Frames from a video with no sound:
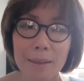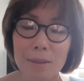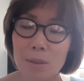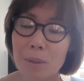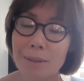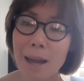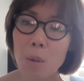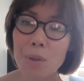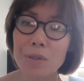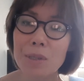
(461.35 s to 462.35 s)
So
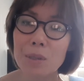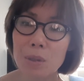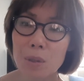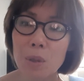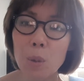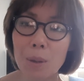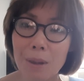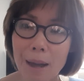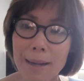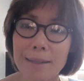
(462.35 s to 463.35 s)
that was a new
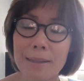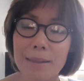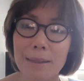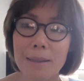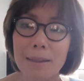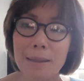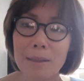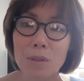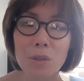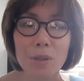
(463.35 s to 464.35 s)
light
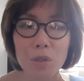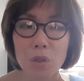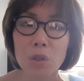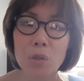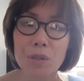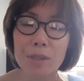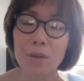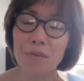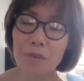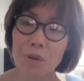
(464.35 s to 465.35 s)
to the Jews in
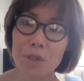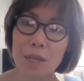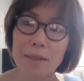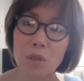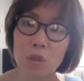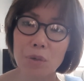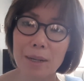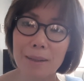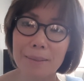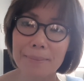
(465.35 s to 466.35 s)
the first century.